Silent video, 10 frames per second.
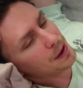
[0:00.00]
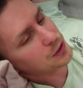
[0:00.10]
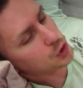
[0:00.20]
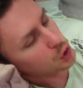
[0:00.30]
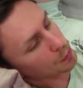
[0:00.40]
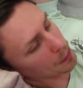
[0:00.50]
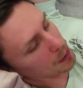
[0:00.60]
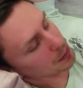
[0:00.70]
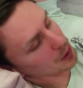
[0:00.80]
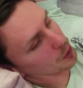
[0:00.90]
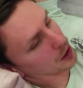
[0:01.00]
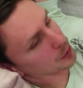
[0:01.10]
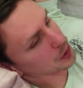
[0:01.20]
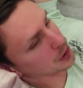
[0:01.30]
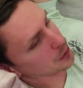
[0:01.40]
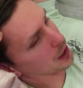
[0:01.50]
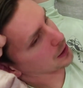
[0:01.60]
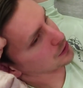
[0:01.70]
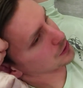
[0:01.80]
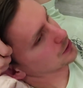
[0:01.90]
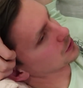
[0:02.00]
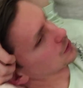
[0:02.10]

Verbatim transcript: made super bubbly water with the new canister.